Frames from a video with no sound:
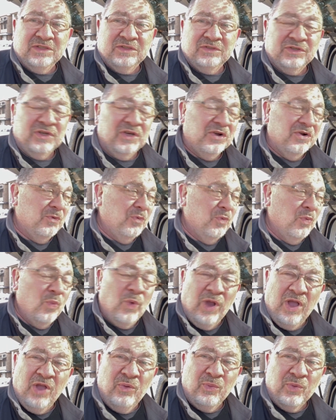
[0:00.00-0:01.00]
So
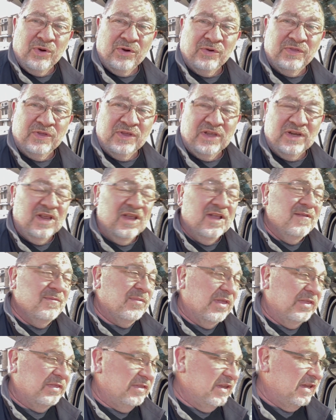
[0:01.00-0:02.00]
well worth it.
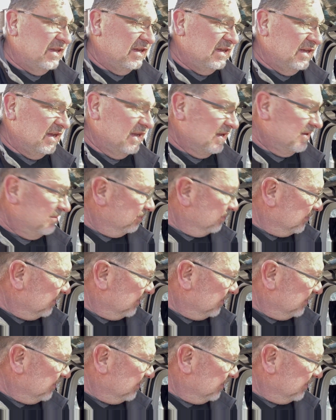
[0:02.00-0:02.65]
The